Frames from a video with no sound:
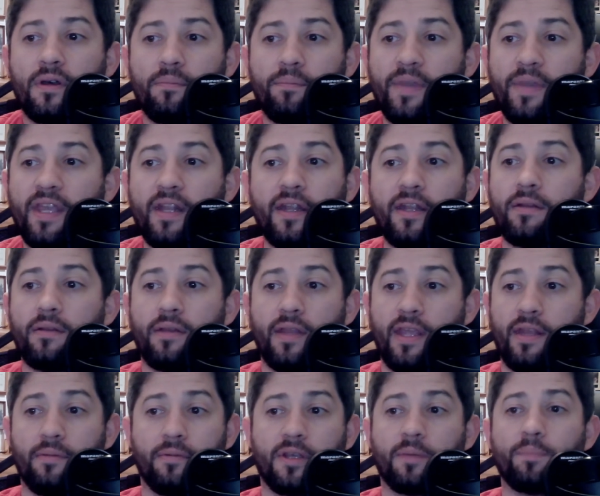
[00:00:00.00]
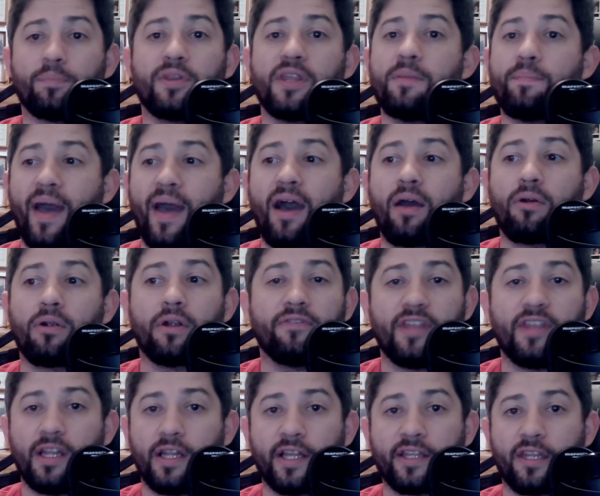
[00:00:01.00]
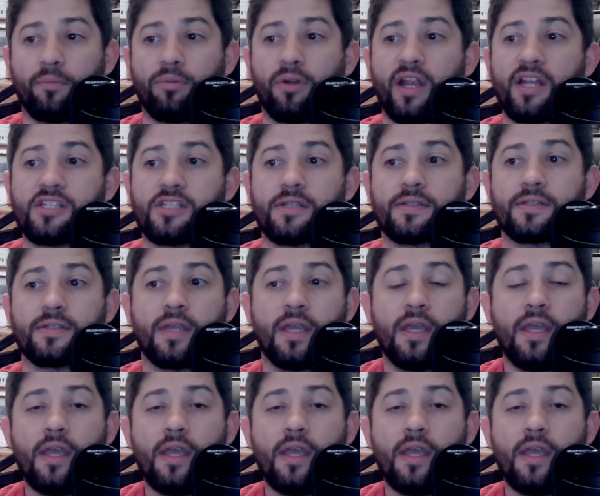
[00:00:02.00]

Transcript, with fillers: being in, in complete power of the elected branches.